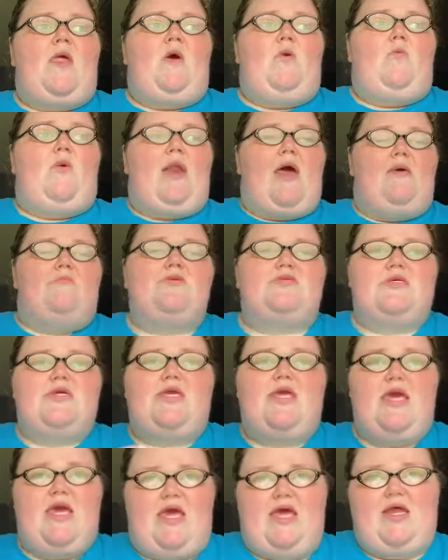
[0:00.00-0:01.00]
When I was
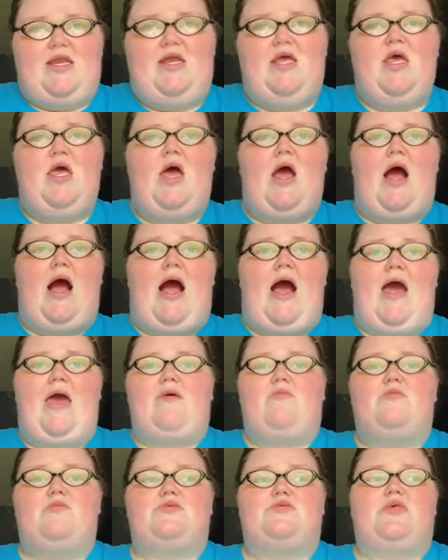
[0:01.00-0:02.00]
a kid,
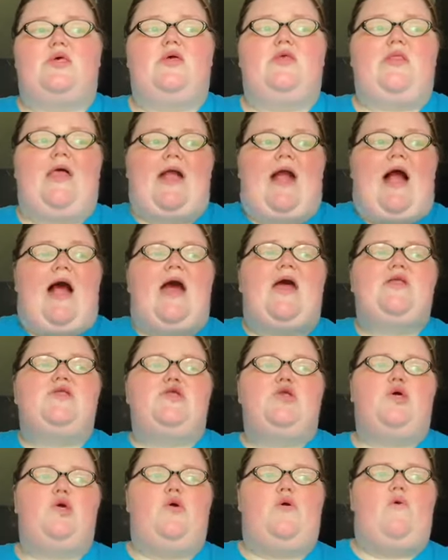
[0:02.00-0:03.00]
I was, like, I
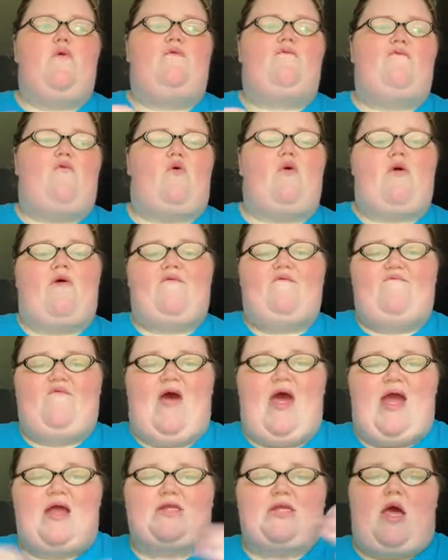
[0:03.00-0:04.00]
knew for a
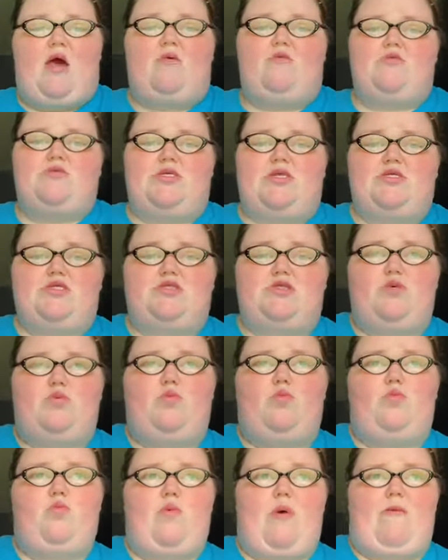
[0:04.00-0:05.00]
fact I was
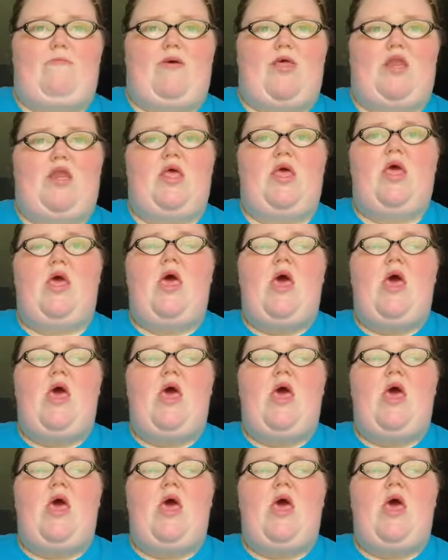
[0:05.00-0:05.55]
into women.